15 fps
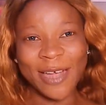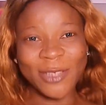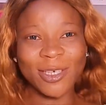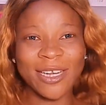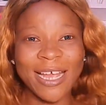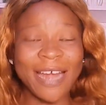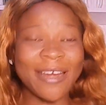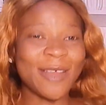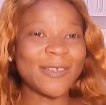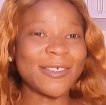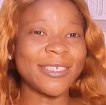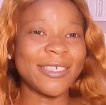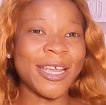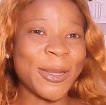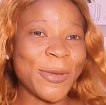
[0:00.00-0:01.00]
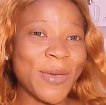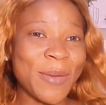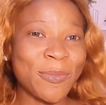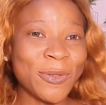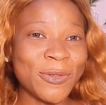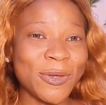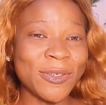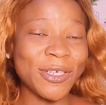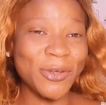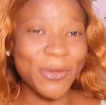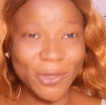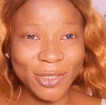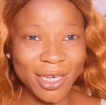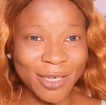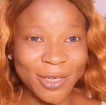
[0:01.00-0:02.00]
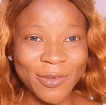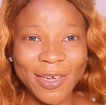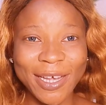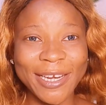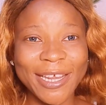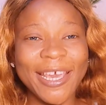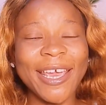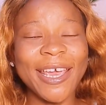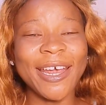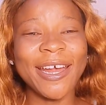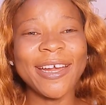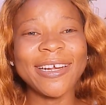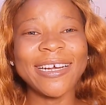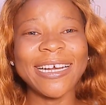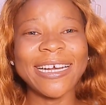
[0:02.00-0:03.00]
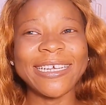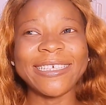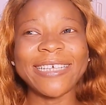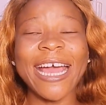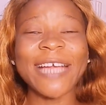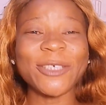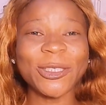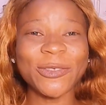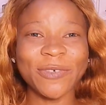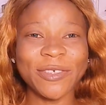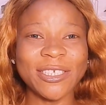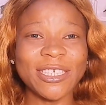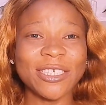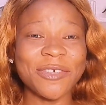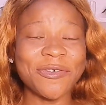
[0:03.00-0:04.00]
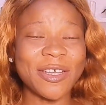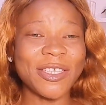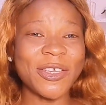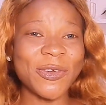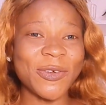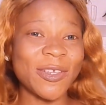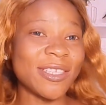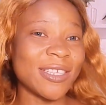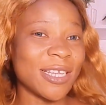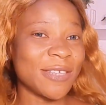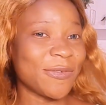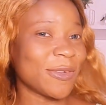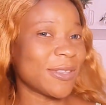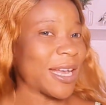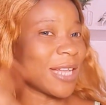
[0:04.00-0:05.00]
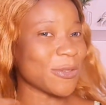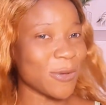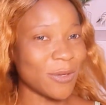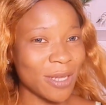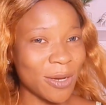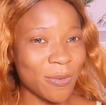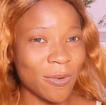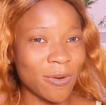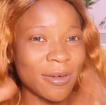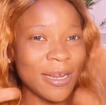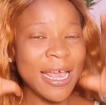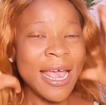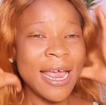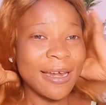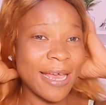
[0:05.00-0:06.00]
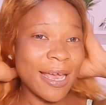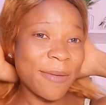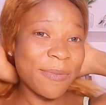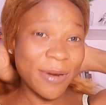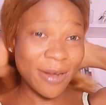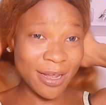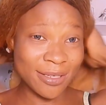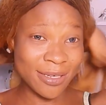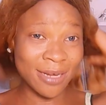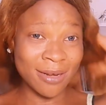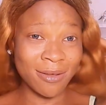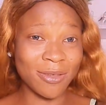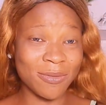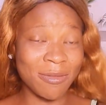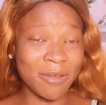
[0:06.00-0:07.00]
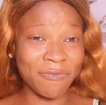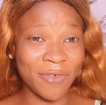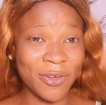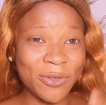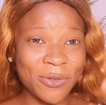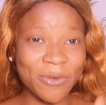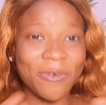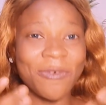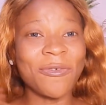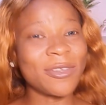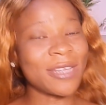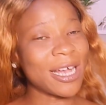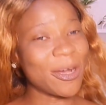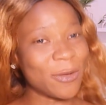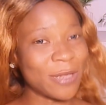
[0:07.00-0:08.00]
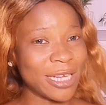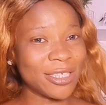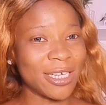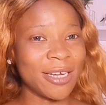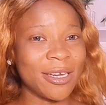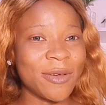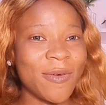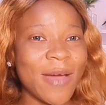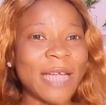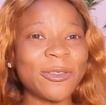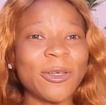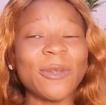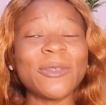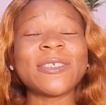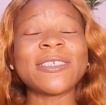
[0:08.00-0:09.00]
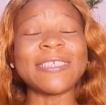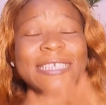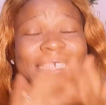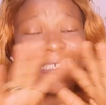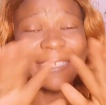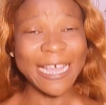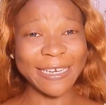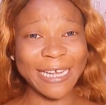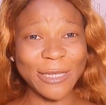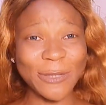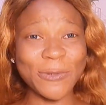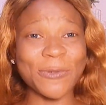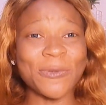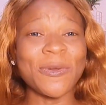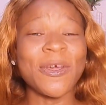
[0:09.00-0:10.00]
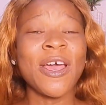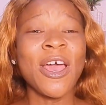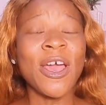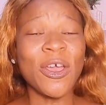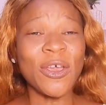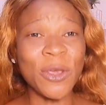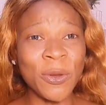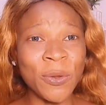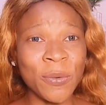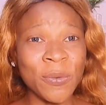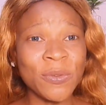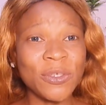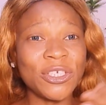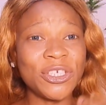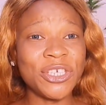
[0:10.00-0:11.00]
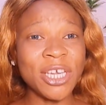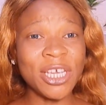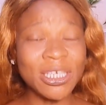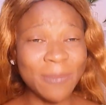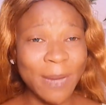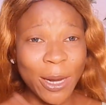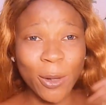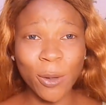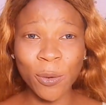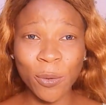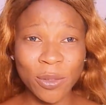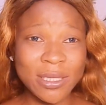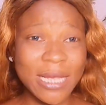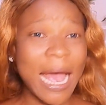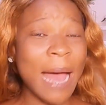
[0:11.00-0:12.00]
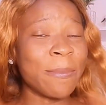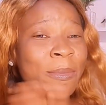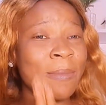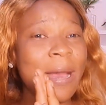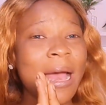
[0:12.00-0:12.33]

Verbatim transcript: actually announced it anywhere both on the new channel and here i i just finished creating content for that other one like pregnancy announcement video for that other channel i just decided to you know change my clothes i'm